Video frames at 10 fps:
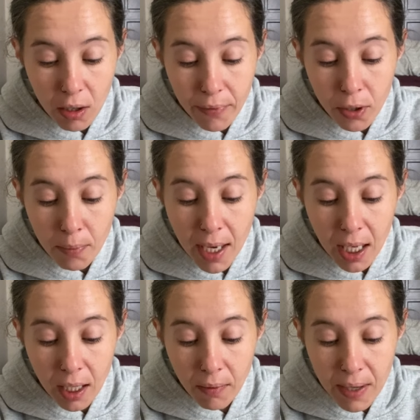if you're
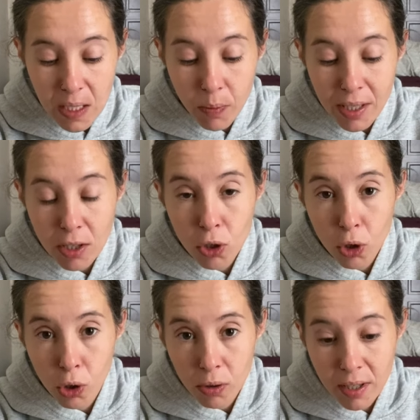making investments into
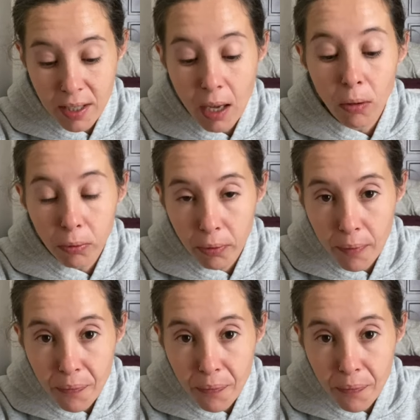yourself,